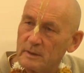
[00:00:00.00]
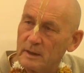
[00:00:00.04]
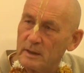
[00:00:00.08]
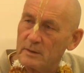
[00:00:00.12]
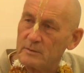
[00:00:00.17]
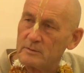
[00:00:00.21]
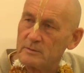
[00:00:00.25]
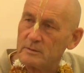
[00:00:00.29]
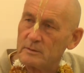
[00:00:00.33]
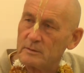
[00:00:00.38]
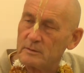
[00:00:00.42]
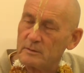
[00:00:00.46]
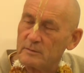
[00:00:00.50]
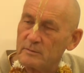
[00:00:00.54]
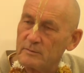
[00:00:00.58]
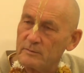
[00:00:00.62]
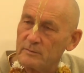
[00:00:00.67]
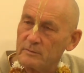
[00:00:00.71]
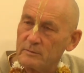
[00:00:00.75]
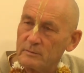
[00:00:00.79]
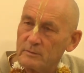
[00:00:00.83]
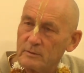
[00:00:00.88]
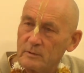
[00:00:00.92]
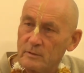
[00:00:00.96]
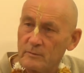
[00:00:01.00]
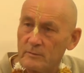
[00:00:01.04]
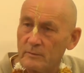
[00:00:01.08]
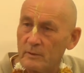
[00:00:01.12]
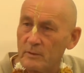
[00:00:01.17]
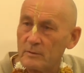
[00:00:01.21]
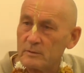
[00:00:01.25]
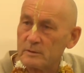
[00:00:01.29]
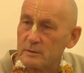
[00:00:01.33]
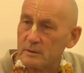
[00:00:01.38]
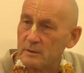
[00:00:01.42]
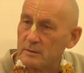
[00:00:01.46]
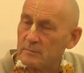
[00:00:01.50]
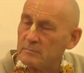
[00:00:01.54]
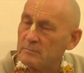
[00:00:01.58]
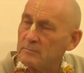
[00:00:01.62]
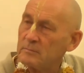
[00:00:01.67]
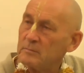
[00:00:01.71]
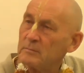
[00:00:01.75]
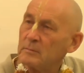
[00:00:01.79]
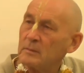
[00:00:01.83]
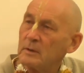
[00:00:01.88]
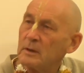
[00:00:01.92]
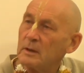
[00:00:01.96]
Nectar of Devotion.
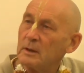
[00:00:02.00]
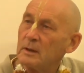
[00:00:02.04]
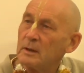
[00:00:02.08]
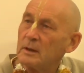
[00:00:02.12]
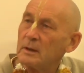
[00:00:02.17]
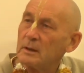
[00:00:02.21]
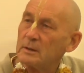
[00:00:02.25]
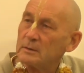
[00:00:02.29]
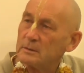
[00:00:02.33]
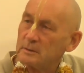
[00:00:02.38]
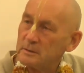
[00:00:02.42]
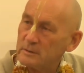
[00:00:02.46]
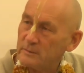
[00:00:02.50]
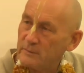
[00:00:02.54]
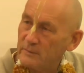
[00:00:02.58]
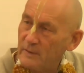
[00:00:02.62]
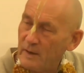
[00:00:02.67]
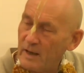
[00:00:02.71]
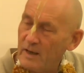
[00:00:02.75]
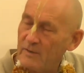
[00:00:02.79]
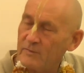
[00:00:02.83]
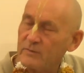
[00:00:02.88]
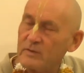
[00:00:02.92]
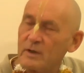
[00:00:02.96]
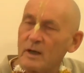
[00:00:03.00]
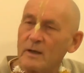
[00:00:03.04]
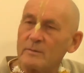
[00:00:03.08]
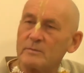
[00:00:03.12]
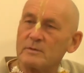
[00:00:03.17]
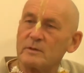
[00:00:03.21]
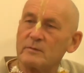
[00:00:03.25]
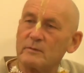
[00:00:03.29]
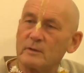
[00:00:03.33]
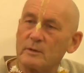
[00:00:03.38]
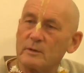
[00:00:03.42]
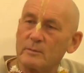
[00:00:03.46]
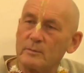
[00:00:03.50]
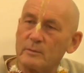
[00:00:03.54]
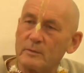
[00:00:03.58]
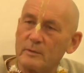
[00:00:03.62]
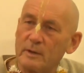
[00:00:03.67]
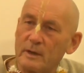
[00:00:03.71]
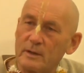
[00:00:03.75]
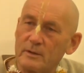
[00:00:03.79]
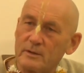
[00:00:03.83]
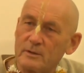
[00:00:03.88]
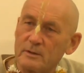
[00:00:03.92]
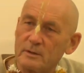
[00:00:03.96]
There's five types of
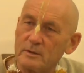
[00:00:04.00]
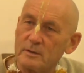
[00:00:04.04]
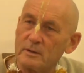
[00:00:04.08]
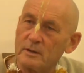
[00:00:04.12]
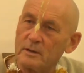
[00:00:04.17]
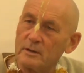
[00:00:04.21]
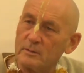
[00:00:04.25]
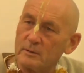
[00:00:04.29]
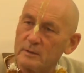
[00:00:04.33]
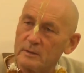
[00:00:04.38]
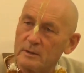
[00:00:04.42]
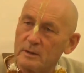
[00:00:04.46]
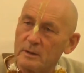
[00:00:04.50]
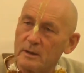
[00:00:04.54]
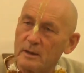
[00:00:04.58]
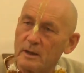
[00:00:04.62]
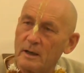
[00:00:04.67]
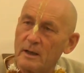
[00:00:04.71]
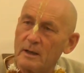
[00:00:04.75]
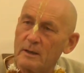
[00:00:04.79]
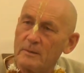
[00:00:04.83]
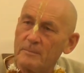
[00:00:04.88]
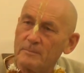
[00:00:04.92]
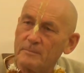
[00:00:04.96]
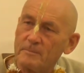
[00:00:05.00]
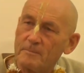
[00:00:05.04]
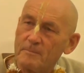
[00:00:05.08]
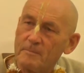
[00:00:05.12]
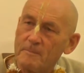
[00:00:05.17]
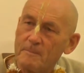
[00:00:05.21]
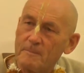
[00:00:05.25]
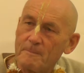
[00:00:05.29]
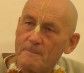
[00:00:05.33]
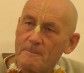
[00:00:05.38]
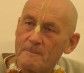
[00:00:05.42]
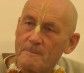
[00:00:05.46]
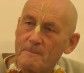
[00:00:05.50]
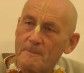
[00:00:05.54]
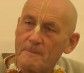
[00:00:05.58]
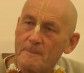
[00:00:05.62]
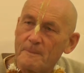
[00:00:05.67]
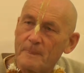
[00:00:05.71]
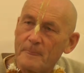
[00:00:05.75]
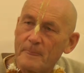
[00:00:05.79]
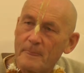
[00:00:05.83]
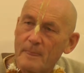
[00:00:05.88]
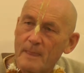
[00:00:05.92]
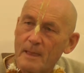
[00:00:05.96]
liberation. You know what they are?
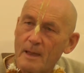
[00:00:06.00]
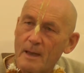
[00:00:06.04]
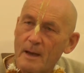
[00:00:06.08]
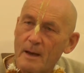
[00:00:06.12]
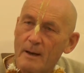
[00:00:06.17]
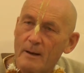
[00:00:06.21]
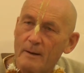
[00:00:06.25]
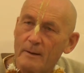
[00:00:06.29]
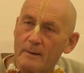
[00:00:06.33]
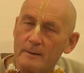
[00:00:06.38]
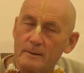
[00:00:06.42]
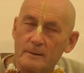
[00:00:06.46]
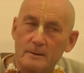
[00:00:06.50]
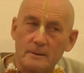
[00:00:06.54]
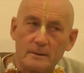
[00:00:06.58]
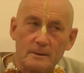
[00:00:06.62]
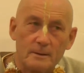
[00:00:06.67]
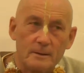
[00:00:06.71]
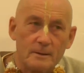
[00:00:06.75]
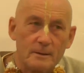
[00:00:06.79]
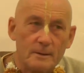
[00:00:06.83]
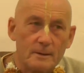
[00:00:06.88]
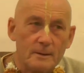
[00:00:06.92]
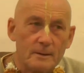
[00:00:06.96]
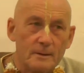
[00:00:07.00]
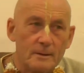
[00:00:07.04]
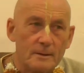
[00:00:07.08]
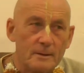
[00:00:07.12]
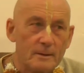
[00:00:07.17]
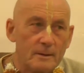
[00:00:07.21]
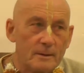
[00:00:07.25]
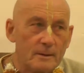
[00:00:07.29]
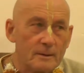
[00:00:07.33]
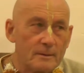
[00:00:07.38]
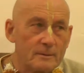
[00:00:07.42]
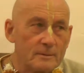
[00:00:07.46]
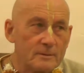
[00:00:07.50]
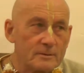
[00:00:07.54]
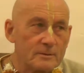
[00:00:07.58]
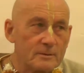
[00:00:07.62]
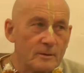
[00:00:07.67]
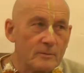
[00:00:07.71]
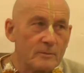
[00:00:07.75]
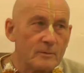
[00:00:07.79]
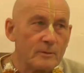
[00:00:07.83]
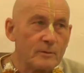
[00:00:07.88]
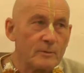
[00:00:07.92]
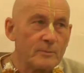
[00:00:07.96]
Sarupya.
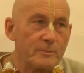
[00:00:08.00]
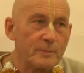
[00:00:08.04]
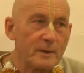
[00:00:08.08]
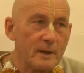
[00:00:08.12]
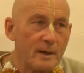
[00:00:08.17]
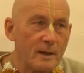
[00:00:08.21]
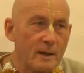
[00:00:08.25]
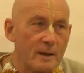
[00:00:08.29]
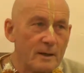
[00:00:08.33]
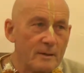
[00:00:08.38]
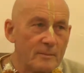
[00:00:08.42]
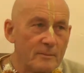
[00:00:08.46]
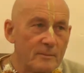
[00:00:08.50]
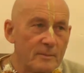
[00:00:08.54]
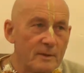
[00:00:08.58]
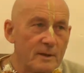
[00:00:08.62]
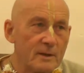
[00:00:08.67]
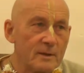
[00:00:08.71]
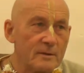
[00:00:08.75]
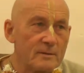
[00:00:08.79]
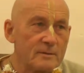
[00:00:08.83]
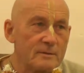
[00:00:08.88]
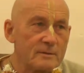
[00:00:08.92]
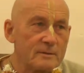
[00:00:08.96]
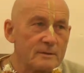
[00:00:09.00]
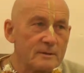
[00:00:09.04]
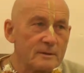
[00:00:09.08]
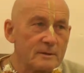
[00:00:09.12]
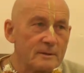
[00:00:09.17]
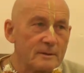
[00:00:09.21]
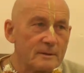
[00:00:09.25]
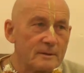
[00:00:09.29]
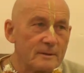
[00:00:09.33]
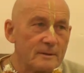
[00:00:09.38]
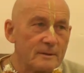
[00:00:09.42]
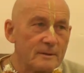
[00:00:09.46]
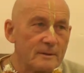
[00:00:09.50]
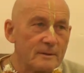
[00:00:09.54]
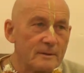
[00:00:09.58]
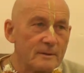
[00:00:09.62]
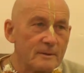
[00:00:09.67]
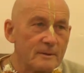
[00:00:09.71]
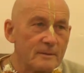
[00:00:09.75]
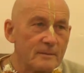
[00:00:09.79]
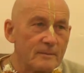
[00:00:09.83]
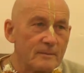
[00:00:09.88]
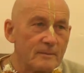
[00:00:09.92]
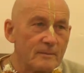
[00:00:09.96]
Sarupya means?
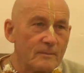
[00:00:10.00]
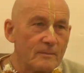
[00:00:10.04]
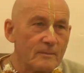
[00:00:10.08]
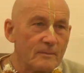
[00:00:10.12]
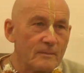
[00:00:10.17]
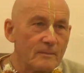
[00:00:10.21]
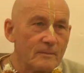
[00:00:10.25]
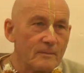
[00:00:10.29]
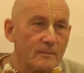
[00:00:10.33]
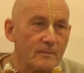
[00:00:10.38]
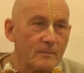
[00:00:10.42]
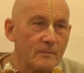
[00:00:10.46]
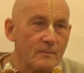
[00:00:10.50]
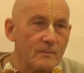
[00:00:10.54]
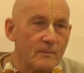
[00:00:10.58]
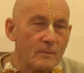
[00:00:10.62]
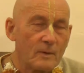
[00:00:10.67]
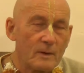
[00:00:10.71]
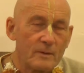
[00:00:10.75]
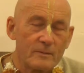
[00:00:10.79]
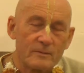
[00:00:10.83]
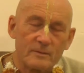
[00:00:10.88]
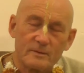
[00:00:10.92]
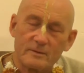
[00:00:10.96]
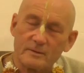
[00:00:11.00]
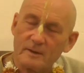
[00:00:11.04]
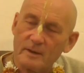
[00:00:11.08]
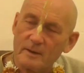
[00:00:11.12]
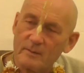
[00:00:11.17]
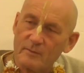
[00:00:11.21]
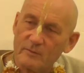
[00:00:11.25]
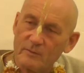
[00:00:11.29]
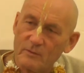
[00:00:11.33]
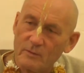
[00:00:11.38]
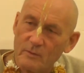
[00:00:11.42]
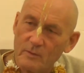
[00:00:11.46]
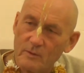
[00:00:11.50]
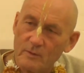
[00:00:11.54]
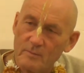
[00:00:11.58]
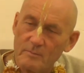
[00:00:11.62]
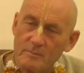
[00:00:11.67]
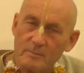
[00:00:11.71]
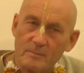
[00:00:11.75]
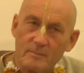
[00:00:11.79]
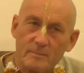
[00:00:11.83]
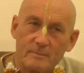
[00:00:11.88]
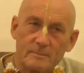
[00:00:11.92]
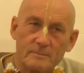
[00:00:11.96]
Same form. Same
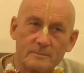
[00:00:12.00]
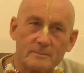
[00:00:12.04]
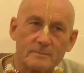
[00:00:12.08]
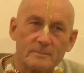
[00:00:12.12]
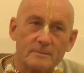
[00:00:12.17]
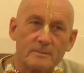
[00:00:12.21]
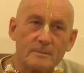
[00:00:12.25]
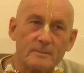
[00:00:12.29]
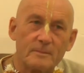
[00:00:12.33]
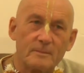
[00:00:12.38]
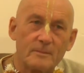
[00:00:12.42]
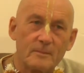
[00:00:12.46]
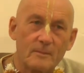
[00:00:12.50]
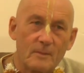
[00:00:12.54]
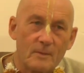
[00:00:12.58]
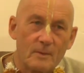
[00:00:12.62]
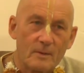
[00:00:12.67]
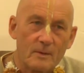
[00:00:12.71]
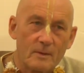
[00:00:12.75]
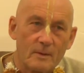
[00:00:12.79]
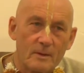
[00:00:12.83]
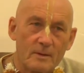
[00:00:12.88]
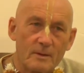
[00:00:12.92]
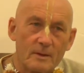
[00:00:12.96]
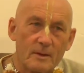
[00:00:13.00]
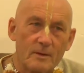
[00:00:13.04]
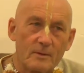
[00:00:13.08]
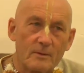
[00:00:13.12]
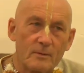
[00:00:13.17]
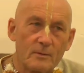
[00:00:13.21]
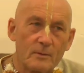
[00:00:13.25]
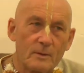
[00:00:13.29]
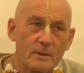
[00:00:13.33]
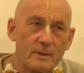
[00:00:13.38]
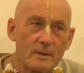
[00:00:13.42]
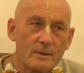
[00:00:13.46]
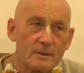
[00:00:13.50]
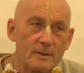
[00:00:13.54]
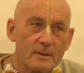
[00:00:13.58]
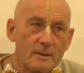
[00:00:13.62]
form. Another one?